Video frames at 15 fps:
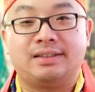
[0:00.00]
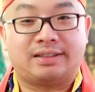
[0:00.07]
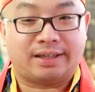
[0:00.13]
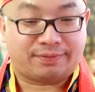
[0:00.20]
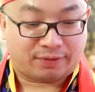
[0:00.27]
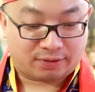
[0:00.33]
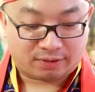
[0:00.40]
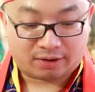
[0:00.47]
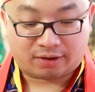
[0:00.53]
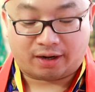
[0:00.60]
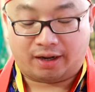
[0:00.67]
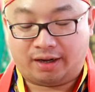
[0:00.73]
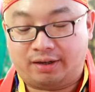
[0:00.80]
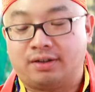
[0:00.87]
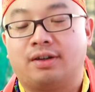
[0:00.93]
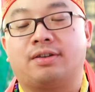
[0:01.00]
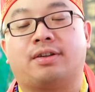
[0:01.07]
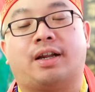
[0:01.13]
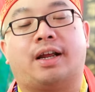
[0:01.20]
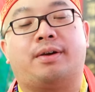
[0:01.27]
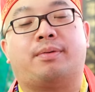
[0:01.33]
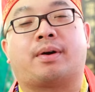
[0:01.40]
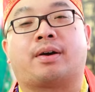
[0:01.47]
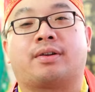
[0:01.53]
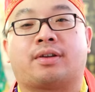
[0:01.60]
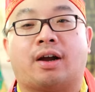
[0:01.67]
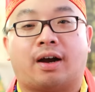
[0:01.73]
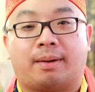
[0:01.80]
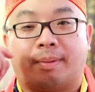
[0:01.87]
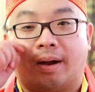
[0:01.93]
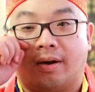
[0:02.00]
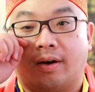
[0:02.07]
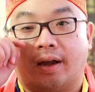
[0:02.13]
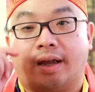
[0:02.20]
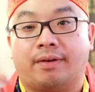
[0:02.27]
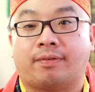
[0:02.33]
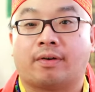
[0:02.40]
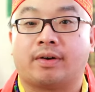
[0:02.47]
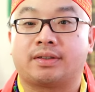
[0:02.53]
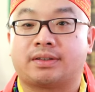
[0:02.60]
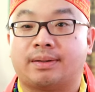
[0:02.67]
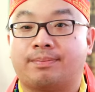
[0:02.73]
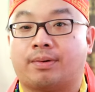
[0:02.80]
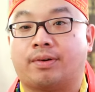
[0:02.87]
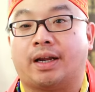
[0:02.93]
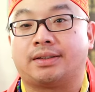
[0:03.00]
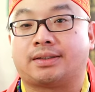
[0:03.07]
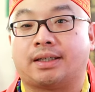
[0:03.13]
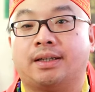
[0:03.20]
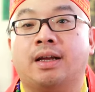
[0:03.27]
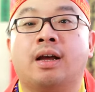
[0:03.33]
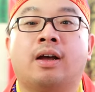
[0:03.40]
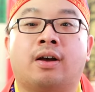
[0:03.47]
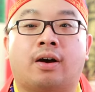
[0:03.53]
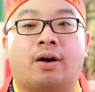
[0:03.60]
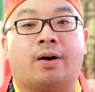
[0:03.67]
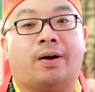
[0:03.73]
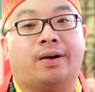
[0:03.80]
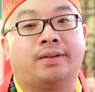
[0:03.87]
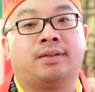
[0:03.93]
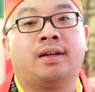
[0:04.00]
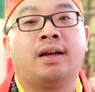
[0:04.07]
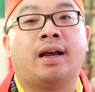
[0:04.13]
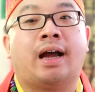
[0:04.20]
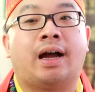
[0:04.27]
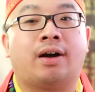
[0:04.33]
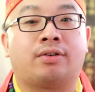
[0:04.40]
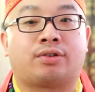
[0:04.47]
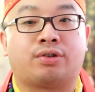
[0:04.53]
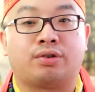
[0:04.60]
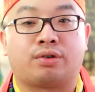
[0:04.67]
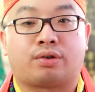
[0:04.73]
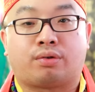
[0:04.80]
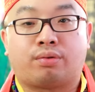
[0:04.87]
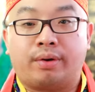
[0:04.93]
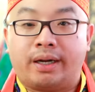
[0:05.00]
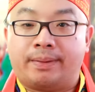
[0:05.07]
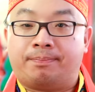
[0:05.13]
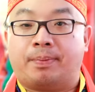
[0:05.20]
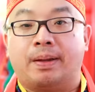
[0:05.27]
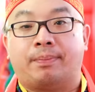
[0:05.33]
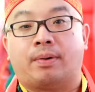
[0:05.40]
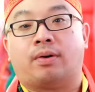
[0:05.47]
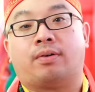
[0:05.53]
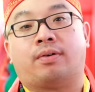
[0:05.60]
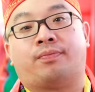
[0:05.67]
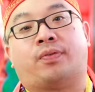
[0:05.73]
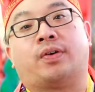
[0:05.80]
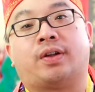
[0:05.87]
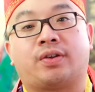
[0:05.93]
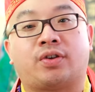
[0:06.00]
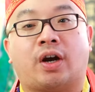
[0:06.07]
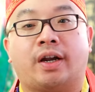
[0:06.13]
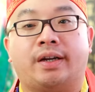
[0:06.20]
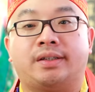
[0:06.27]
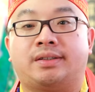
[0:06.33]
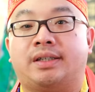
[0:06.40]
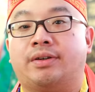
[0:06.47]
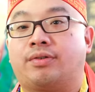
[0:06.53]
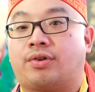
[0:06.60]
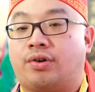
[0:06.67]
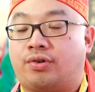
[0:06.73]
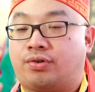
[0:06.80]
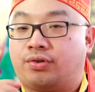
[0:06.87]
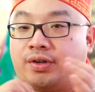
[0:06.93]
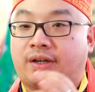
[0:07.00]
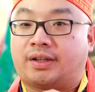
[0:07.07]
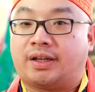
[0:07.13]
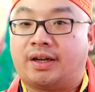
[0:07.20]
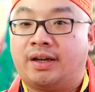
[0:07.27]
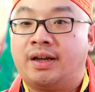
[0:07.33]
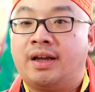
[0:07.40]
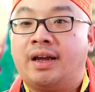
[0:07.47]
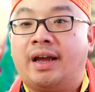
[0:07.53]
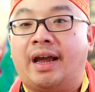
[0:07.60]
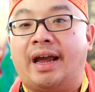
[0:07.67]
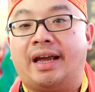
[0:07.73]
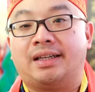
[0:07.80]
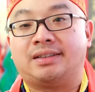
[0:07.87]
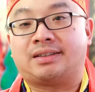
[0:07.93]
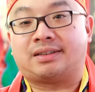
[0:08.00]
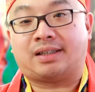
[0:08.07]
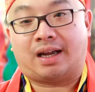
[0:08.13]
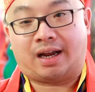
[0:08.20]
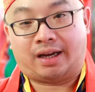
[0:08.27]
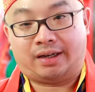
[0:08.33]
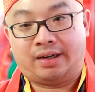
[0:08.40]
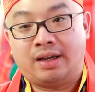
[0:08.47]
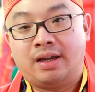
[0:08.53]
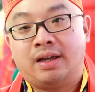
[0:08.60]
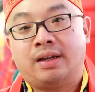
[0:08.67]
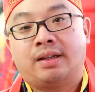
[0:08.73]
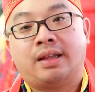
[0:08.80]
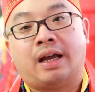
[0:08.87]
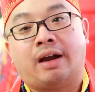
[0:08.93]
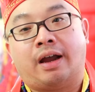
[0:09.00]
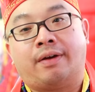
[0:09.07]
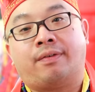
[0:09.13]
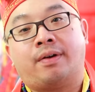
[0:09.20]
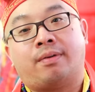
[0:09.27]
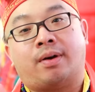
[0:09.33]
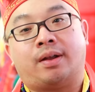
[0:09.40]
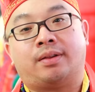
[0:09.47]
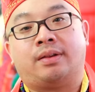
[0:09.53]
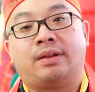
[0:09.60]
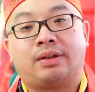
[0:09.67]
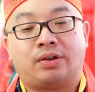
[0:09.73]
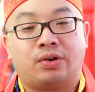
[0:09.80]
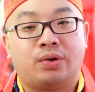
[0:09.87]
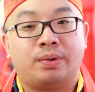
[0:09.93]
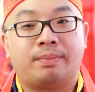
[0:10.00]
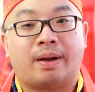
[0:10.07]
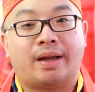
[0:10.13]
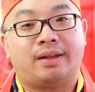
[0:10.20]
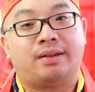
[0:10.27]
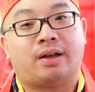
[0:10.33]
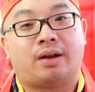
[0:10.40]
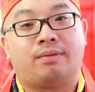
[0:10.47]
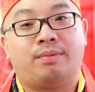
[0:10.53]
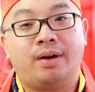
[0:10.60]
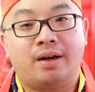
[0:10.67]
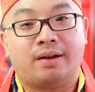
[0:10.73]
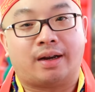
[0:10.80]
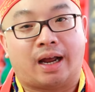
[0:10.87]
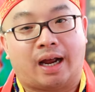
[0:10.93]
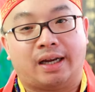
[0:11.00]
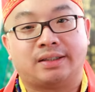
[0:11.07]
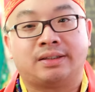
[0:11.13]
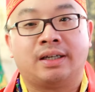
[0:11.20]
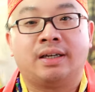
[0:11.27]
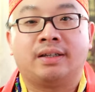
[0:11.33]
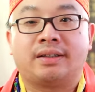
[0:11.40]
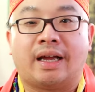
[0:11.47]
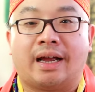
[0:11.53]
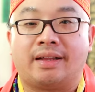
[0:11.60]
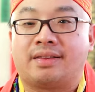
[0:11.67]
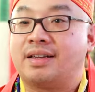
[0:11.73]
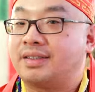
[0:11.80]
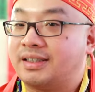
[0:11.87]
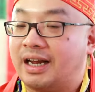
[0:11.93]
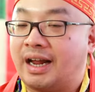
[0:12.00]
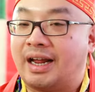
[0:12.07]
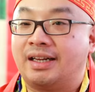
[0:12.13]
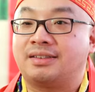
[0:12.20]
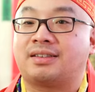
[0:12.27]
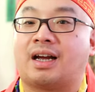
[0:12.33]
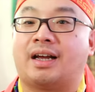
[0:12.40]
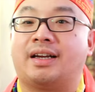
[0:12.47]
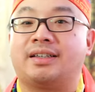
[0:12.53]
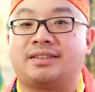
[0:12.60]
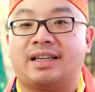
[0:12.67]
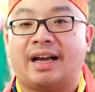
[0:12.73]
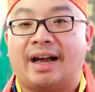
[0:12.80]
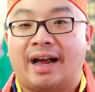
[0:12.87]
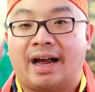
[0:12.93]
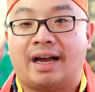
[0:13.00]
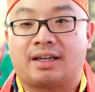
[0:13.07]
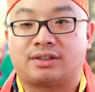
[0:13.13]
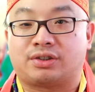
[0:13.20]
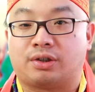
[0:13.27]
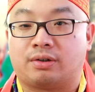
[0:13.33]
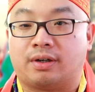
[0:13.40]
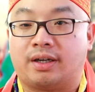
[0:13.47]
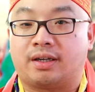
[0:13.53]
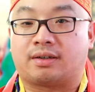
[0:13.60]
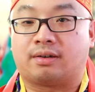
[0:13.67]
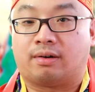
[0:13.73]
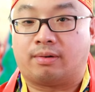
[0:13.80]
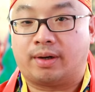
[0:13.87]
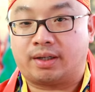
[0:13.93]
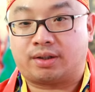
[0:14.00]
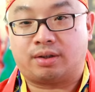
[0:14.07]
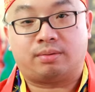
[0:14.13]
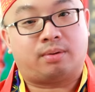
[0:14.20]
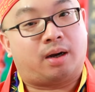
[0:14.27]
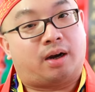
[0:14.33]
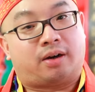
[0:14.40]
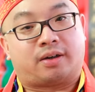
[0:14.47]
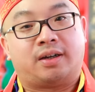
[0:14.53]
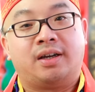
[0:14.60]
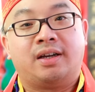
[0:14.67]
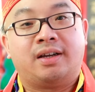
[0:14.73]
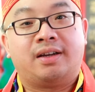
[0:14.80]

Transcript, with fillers: Sifu. Okay, so today we're going to talk about a very simple lesson on how to greet people for the Chinese New Year using the hand sign. Now everyone, you might not realize that this hand sign is actually going to work.